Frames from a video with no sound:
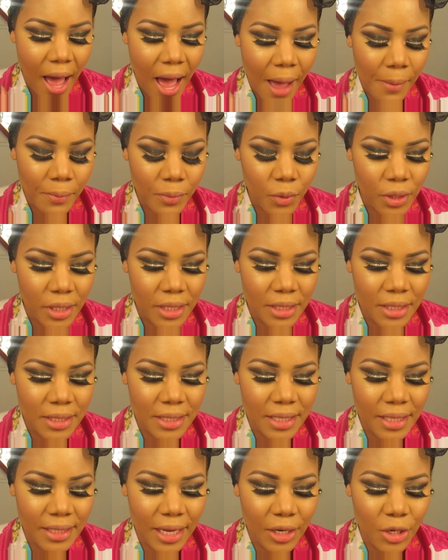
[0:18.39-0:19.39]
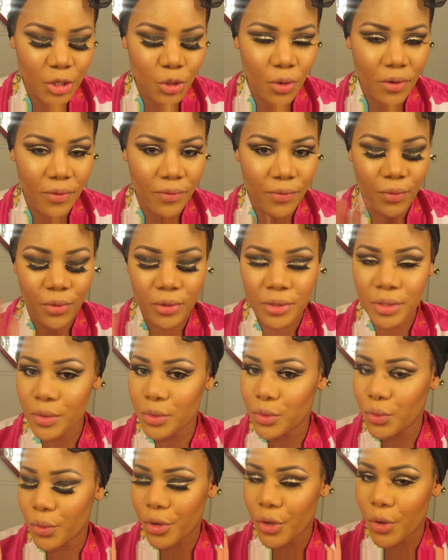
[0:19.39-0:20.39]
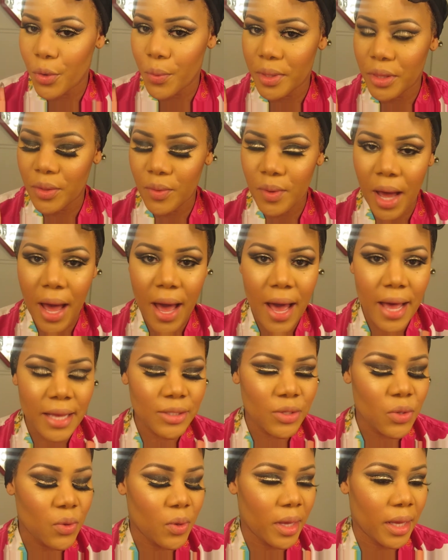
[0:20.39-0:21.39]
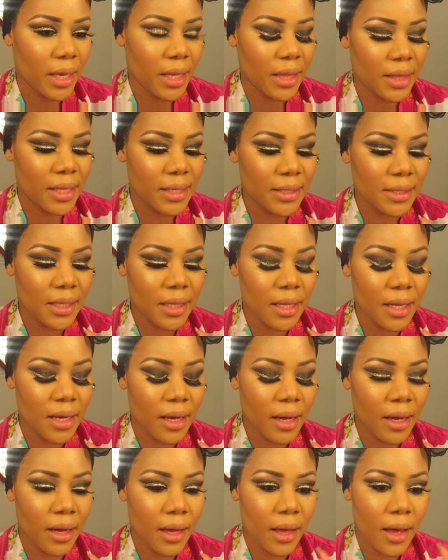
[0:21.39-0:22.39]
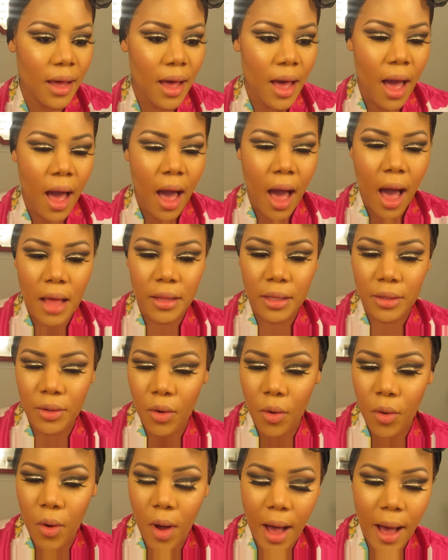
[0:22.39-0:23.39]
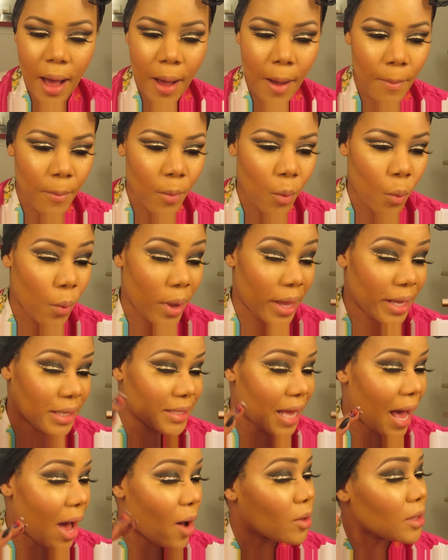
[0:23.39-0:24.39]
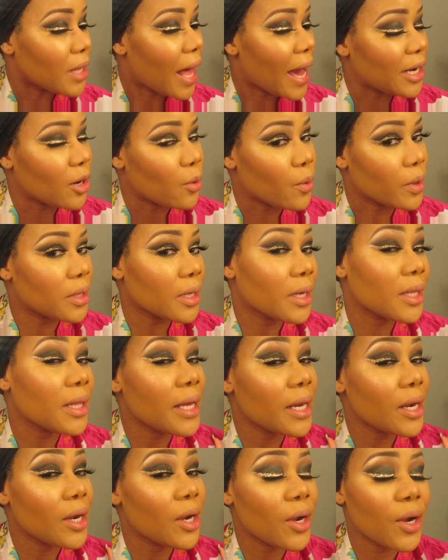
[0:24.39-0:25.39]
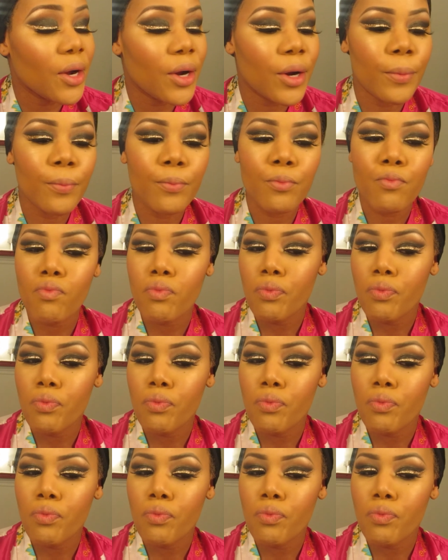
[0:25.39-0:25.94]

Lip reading: I'm going to sit down and do a full tutorial with you guys so you can get this look. A little winged outliner with the glitter.